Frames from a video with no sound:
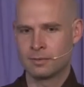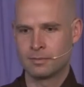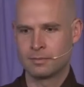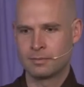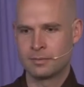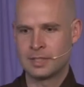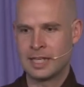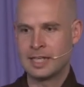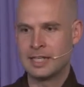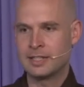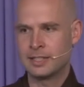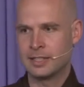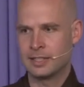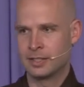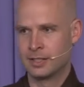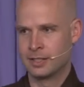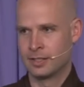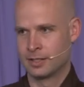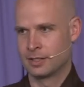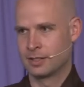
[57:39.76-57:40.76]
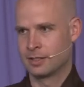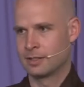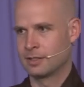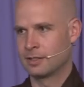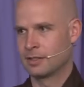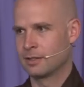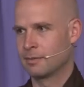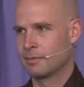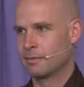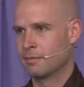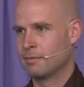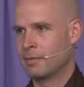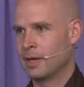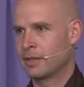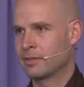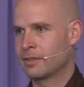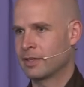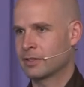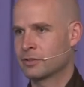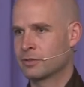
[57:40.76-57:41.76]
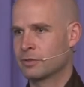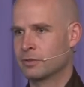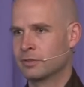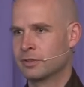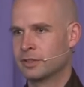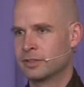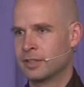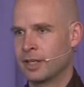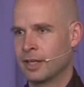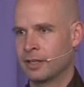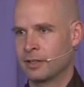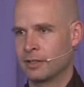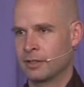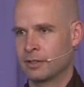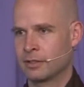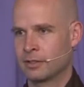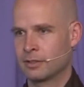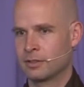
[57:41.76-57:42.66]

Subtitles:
tainted by sexual desire.